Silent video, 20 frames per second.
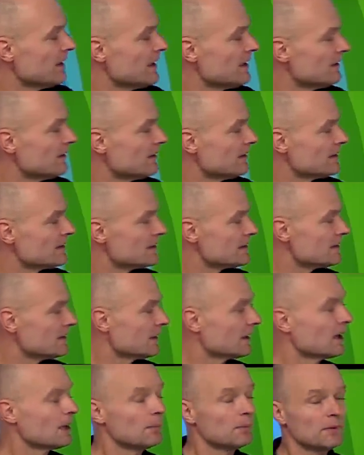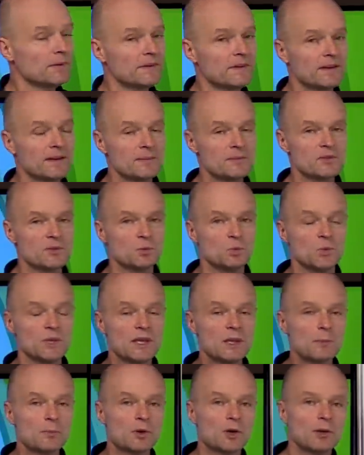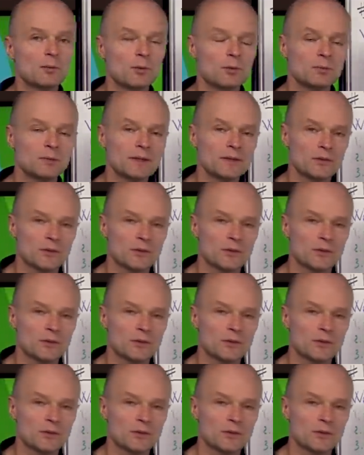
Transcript: eat this a couple of times a week, probably